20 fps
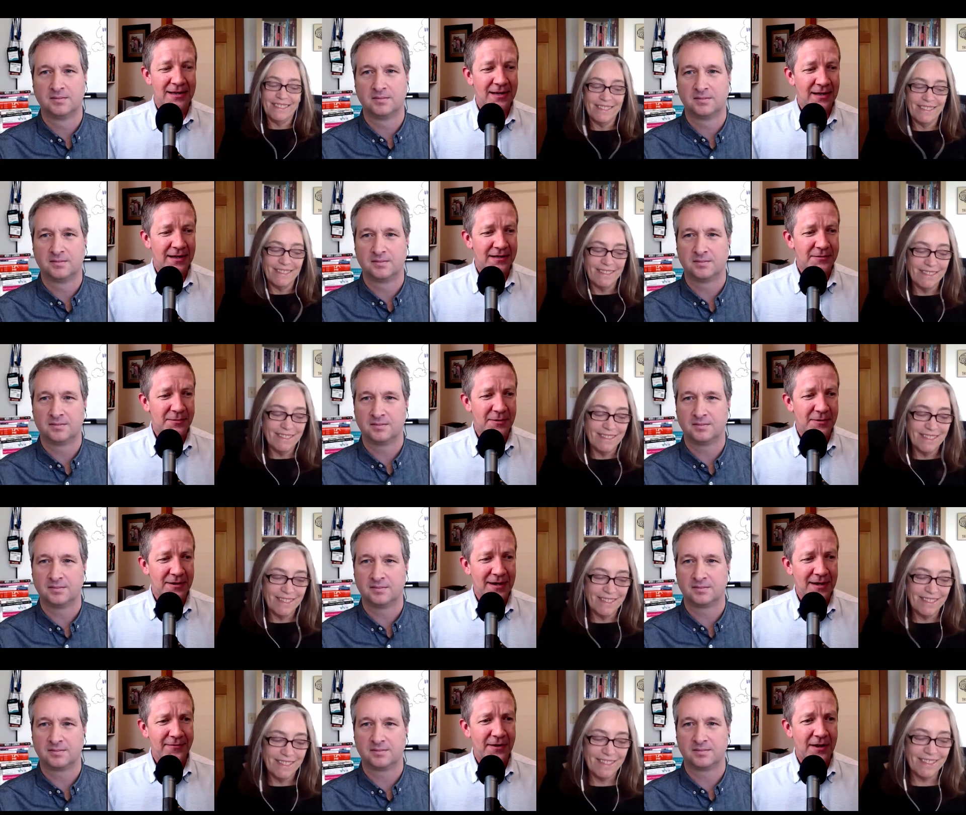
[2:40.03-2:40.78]
Speaker 1: expert.
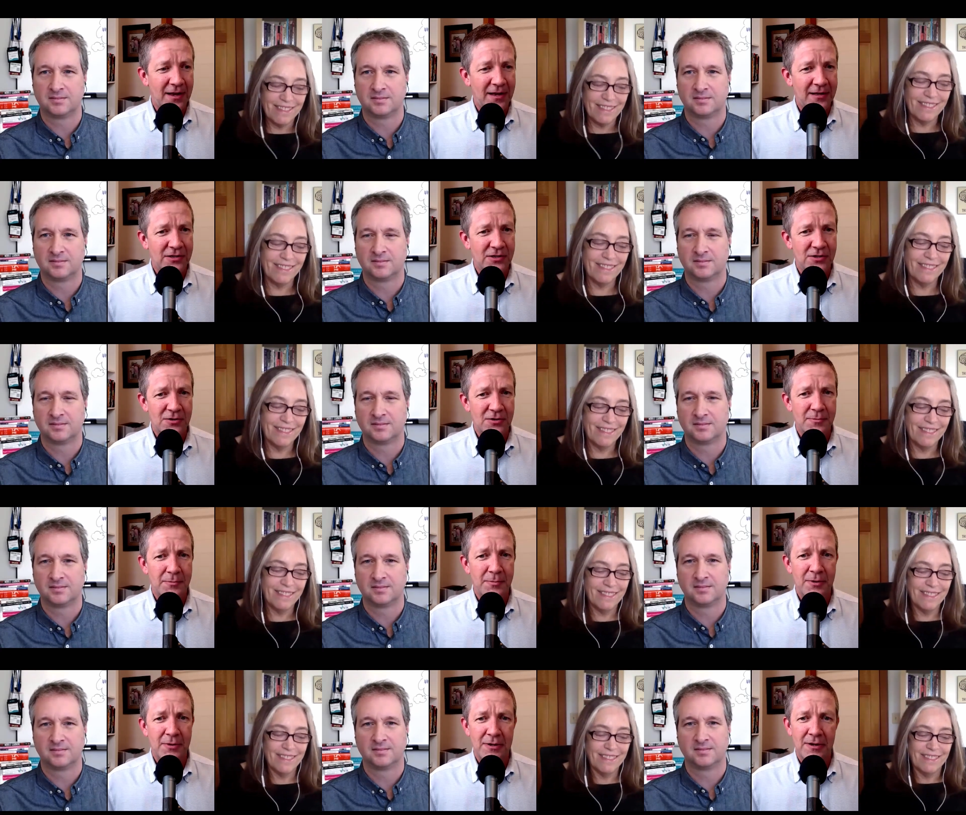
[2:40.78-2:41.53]
I've got your
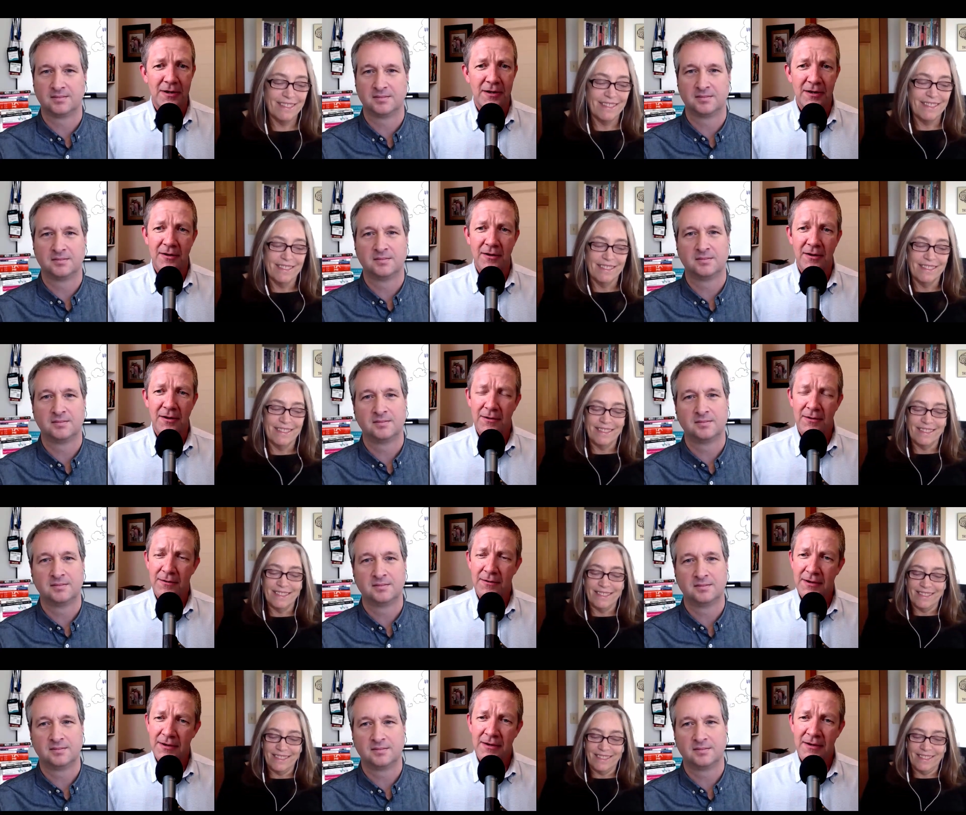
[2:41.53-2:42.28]
book."
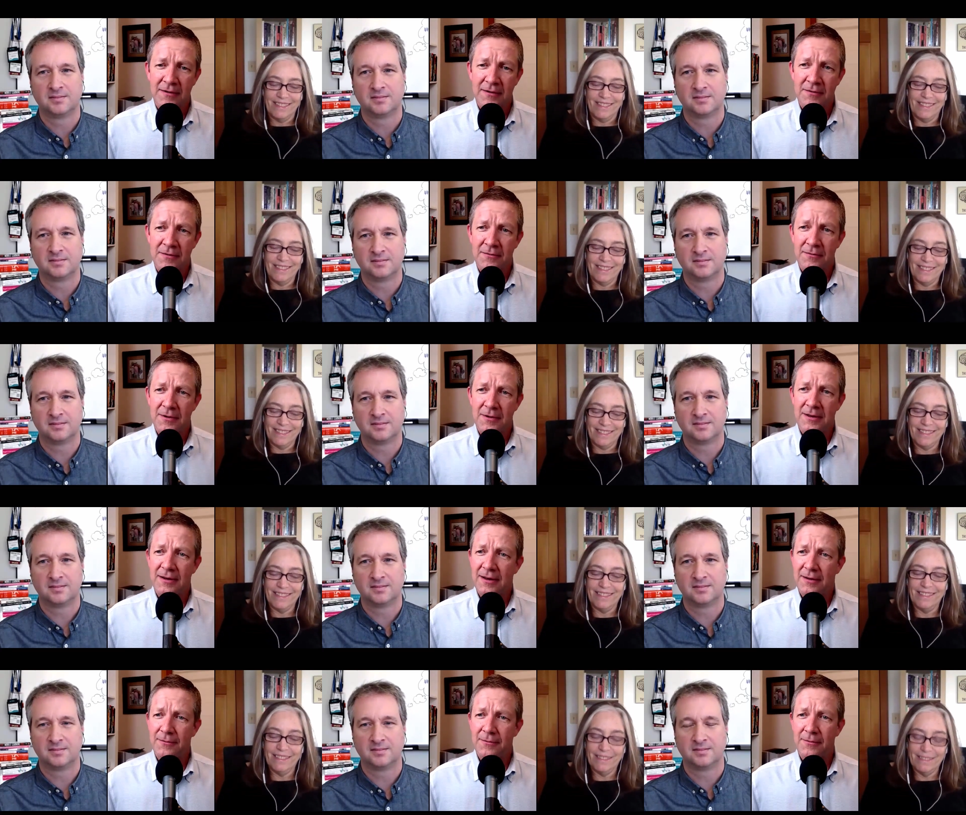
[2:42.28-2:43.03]
You know,
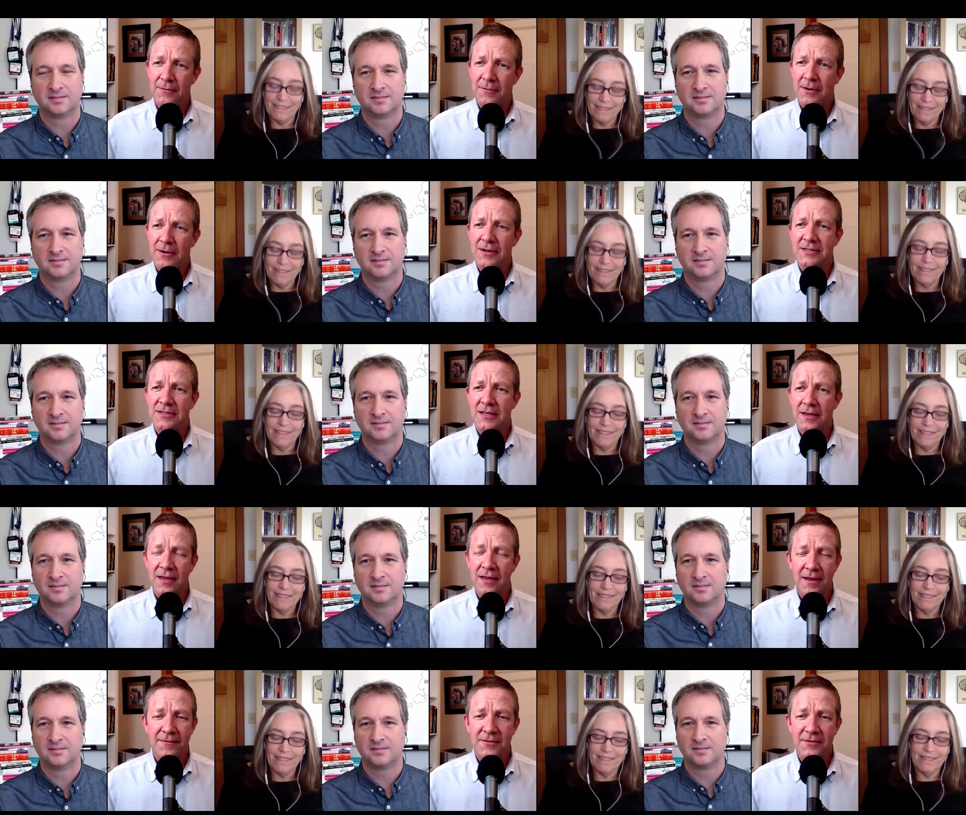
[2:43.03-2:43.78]
what where does the
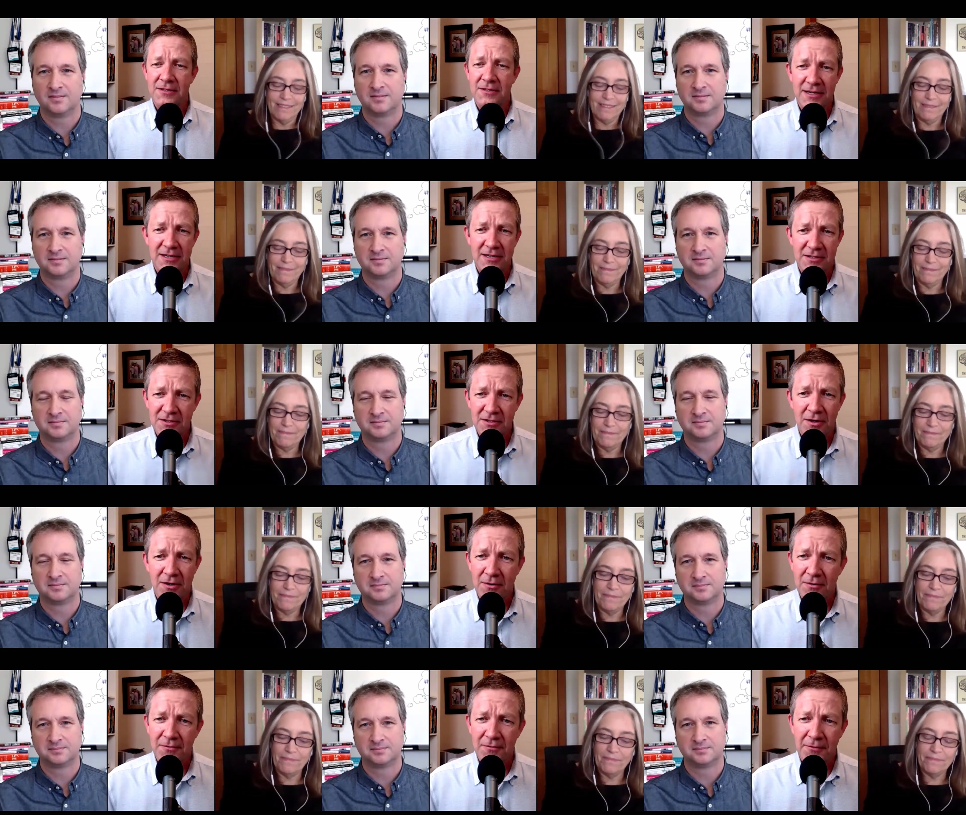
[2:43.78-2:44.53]
conversation
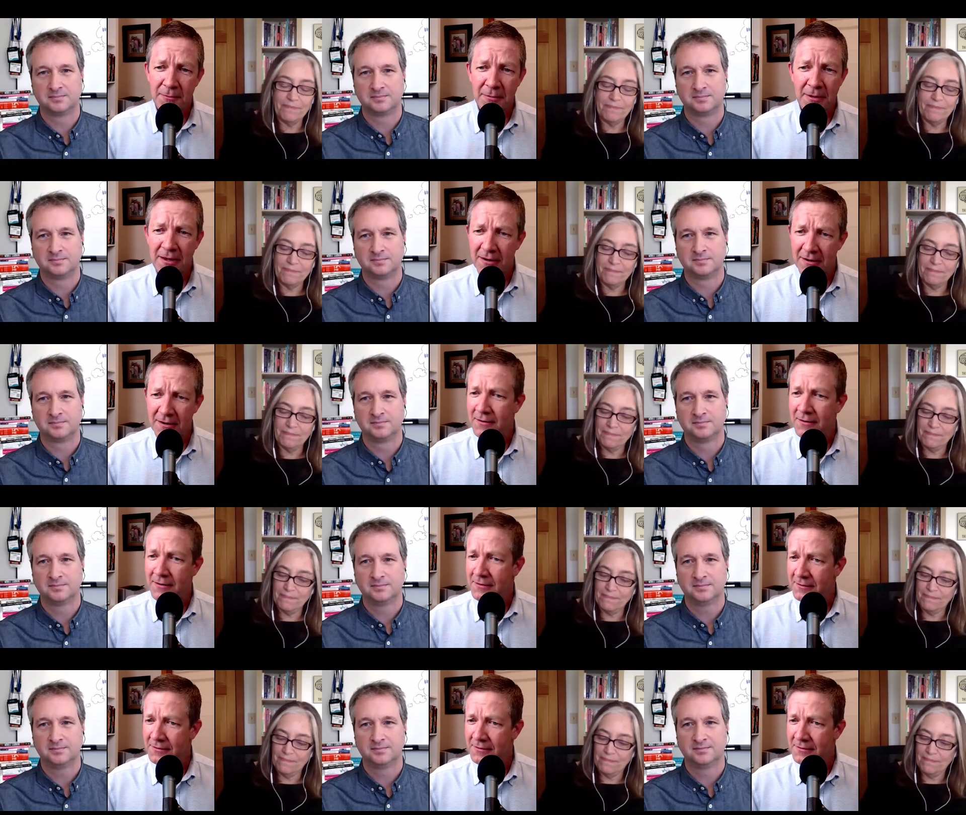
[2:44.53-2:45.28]
go from
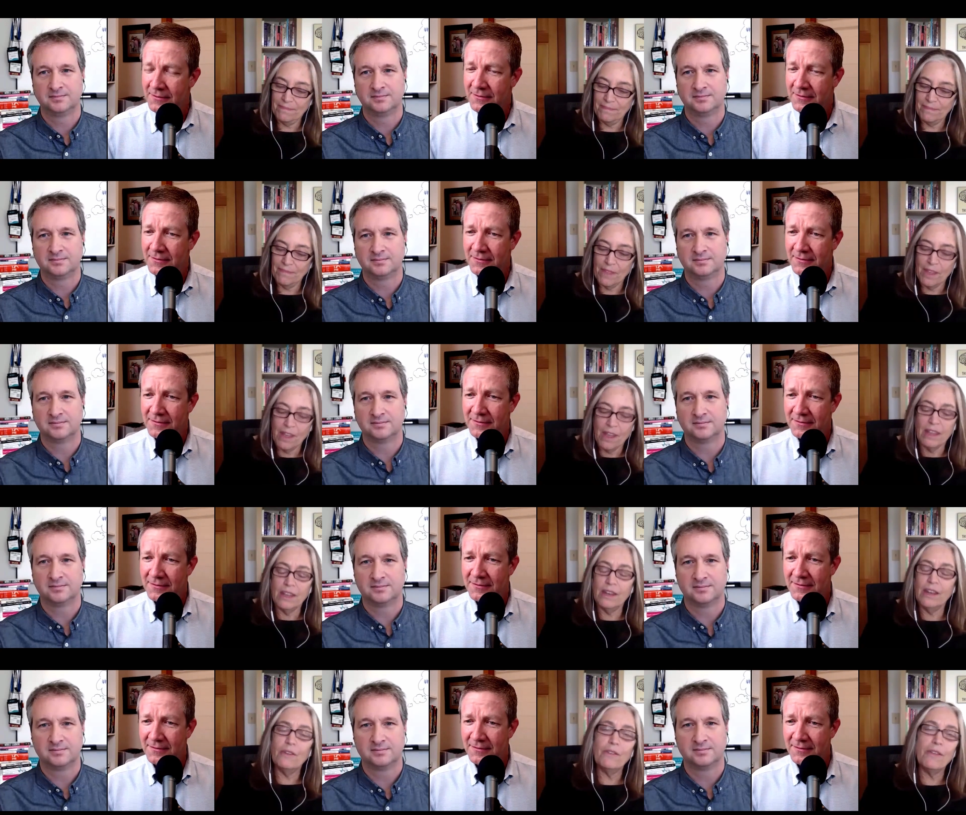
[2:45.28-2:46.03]
there?
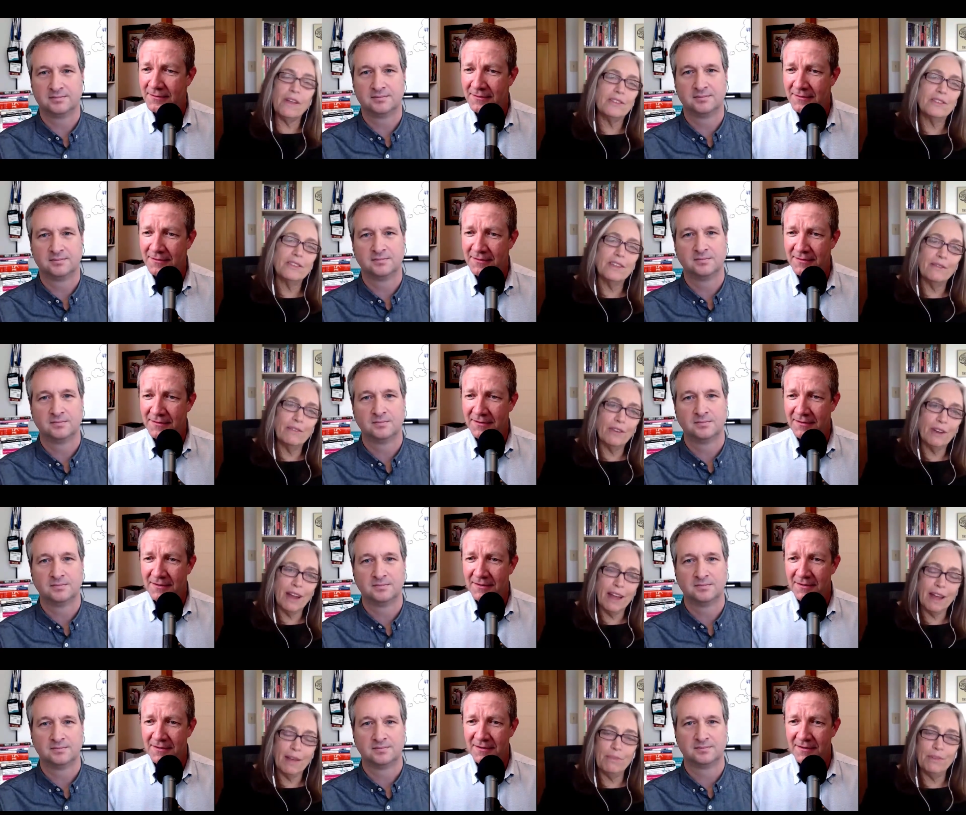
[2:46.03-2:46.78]
Speaker 2: You know, that's never
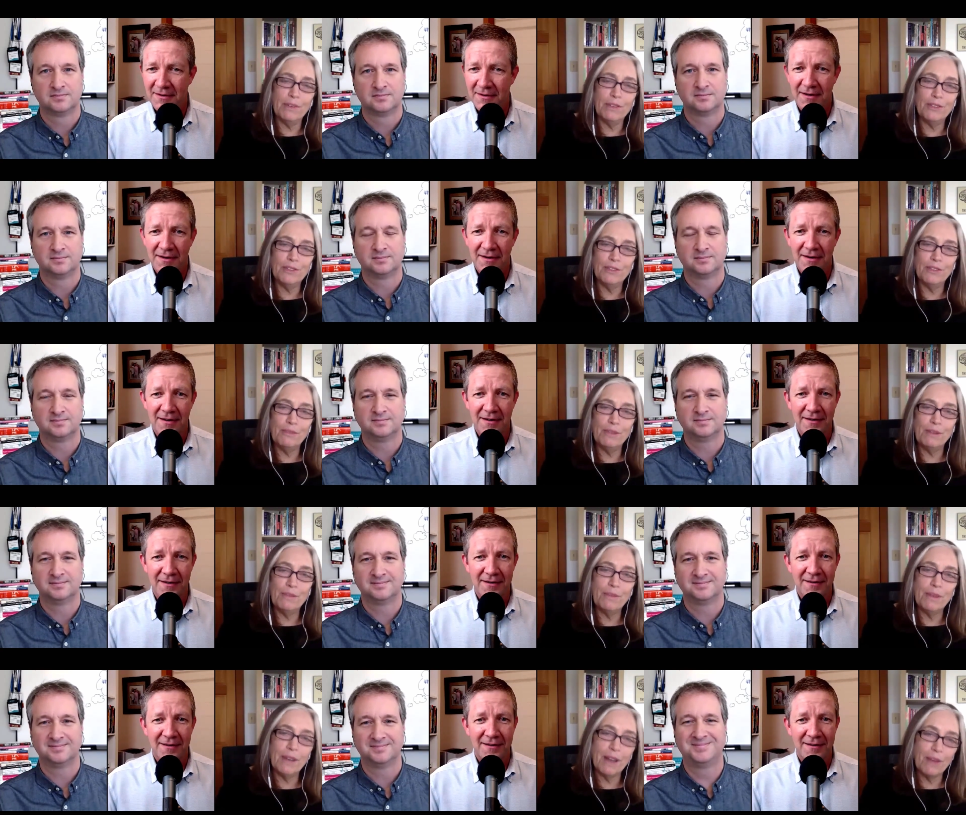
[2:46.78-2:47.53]
happened to
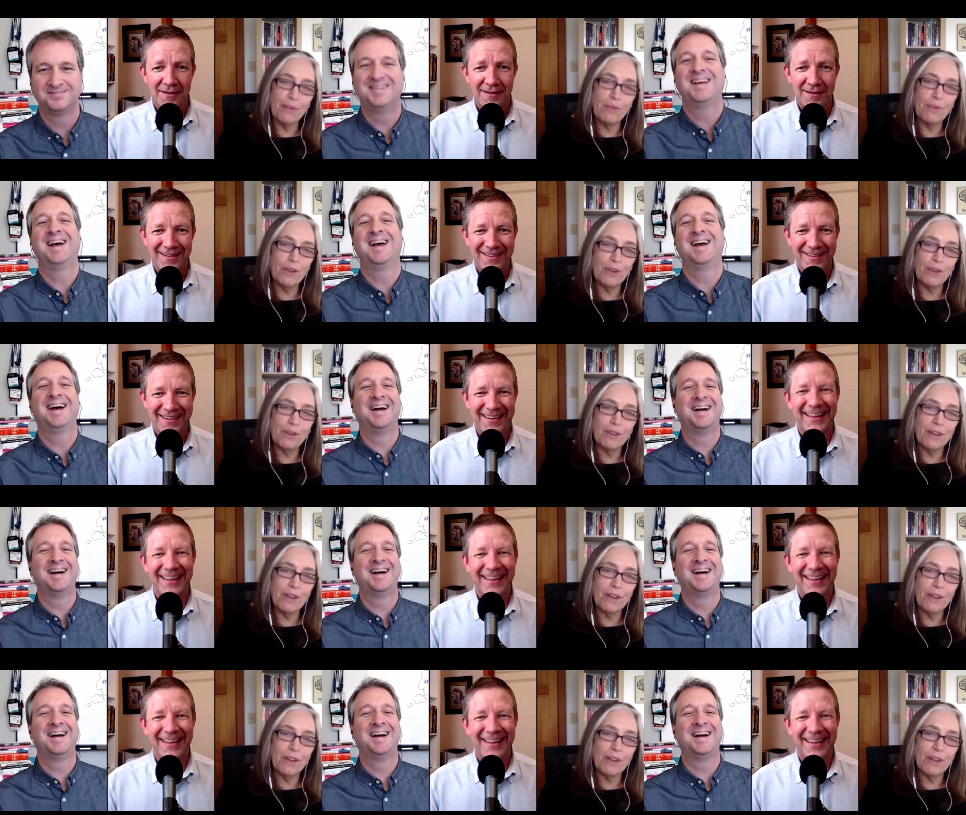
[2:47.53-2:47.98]
me, but I will